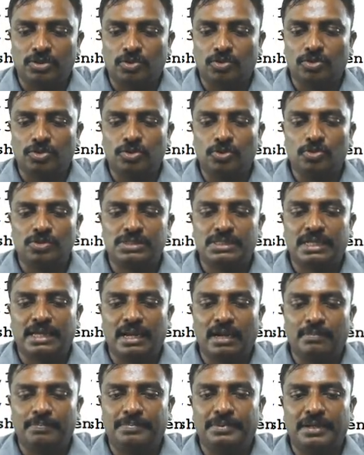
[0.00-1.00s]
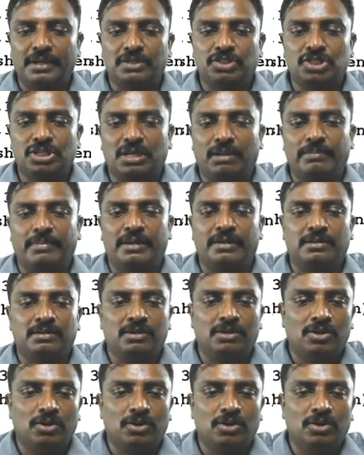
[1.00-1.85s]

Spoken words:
could use help H command